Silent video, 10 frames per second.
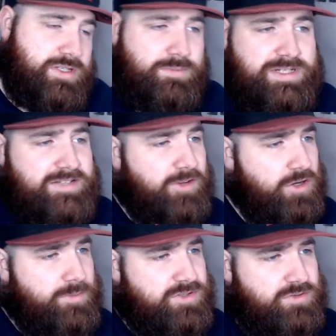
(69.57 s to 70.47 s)
please leave a like,
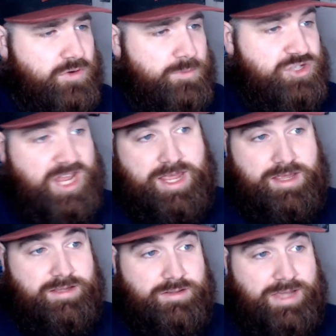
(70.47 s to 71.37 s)
comment, subscribe, share.
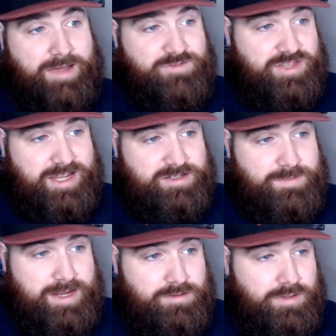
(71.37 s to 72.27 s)
Everything helps me
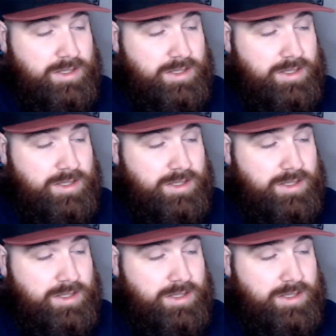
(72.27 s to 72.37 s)
out.